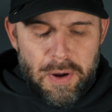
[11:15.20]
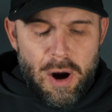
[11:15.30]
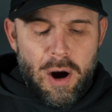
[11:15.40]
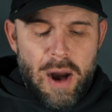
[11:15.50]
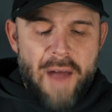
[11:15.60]
there
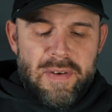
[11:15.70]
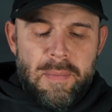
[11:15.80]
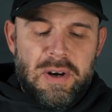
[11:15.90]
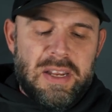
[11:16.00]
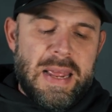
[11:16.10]
are
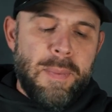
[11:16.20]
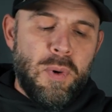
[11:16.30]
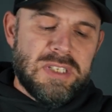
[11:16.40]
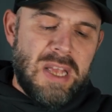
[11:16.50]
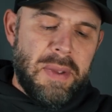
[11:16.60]
aftermarket
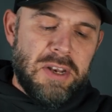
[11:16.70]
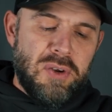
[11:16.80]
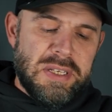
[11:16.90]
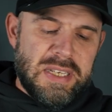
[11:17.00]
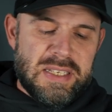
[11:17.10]
keyboards coming into
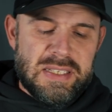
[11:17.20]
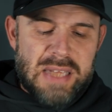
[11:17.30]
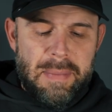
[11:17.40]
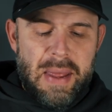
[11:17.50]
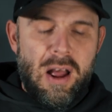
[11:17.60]
existence
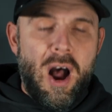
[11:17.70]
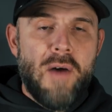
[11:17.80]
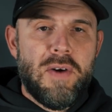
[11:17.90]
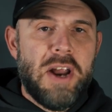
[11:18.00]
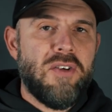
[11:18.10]
that may
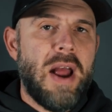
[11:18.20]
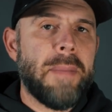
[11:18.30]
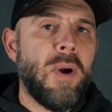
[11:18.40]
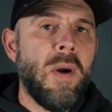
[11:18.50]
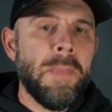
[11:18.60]
offer a
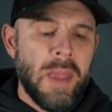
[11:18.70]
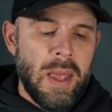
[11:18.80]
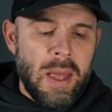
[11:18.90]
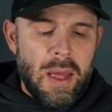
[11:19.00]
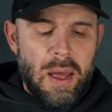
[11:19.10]
trackball.
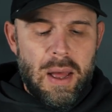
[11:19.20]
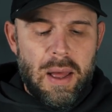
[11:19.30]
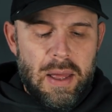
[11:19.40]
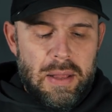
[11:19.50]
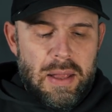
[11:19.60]

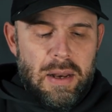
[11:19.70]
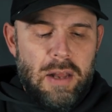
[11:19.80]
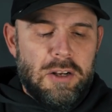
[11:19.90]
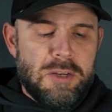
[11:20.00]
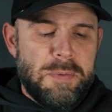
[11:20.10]
Uh, and then
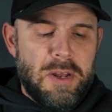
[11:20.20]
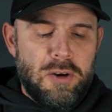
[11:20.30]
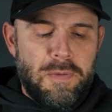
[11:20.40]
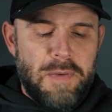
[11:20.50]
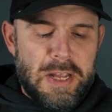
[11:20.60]
it'll just be a
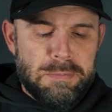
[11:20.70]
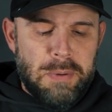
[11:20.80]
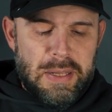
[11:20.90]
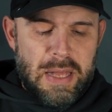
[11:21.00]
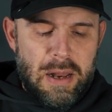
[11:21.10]
new
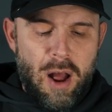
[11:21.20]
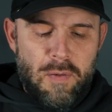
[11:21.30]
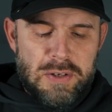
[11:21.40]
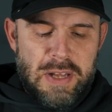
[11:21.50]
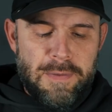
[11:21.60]
faceplate that
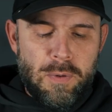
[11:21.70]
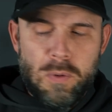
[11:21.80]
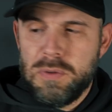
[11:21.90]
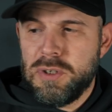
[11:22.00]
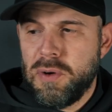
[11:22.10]
offers a
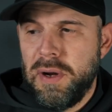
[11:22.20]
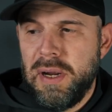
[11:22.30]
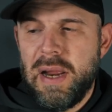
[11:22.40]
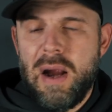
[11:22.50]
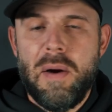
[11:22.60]
full
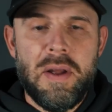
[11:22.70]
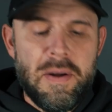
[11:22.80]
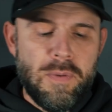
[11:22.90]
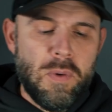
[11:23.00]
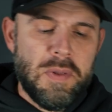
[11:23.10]
screen area
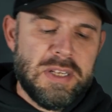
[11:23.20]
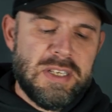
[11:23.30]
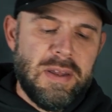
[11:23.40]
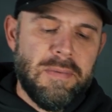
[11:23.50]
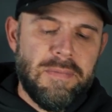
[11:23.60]
for the
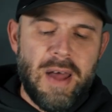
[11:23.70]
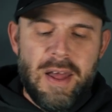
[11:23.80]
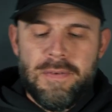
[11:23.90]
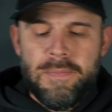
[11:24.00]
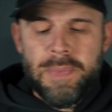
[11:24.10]

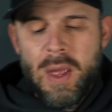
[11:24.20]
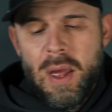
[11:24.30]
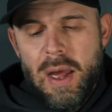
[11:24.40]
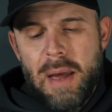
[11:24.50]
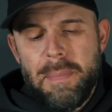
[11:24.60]
CM5
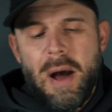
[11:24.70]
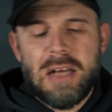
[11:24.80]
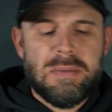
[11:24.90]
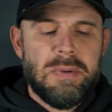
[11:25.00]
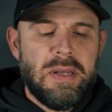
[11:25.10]
and
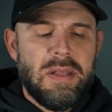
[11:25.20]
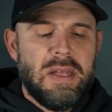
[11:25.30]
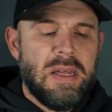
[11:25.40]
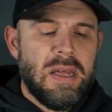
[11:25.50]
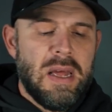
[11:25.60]
possibly
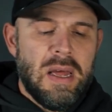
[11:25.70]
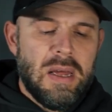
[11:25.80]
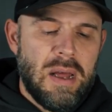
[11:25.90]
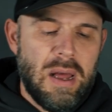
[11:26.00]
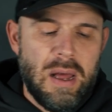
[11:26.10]
the
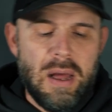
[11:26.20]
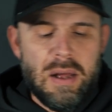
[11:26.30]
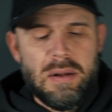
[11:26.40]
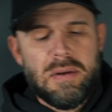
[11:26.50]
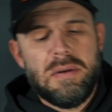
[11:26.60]

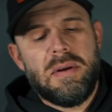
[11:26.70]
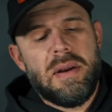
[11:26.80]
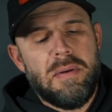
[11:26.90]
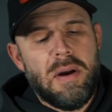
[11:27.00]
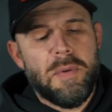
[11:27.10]
uh,
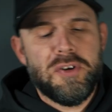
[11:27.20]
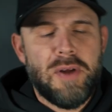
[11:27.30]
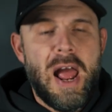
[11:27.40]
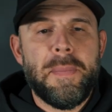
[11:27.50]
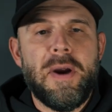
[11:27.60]
original
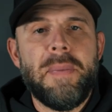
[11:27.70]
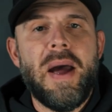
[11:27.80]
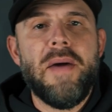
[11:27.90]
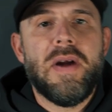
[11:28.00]
Hackberry Pi